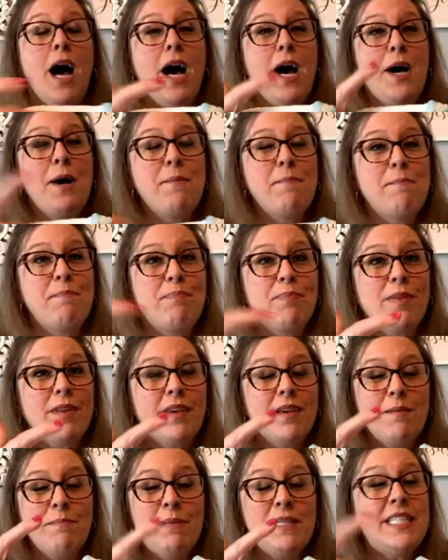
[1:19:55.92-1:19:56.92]
um,
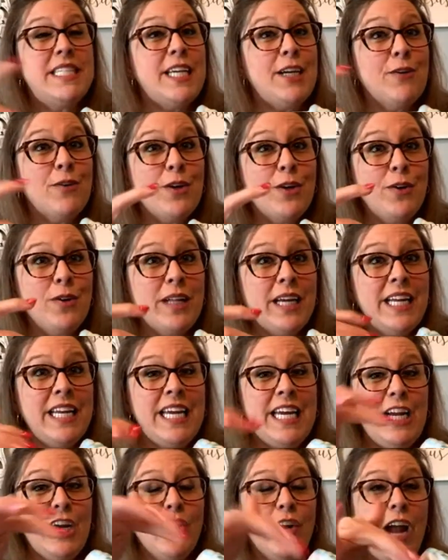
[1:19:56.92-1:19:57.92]
material in
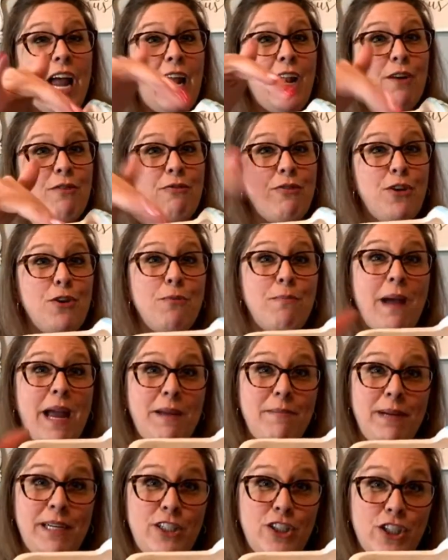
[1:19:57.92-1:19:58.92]
here and a few
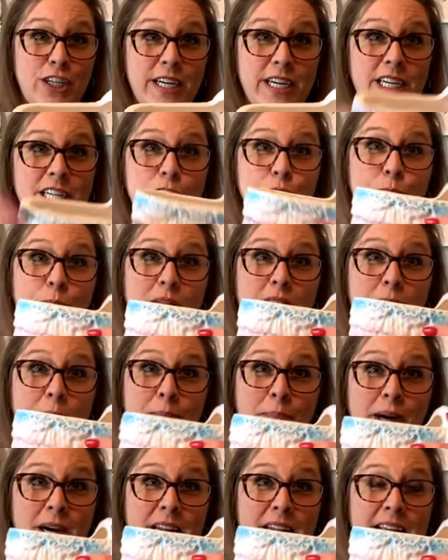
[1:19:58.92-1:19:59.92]
baby chicks with a
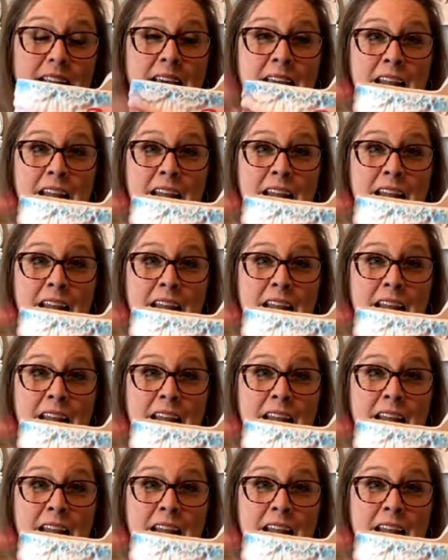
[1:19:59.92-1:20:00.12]
bunny.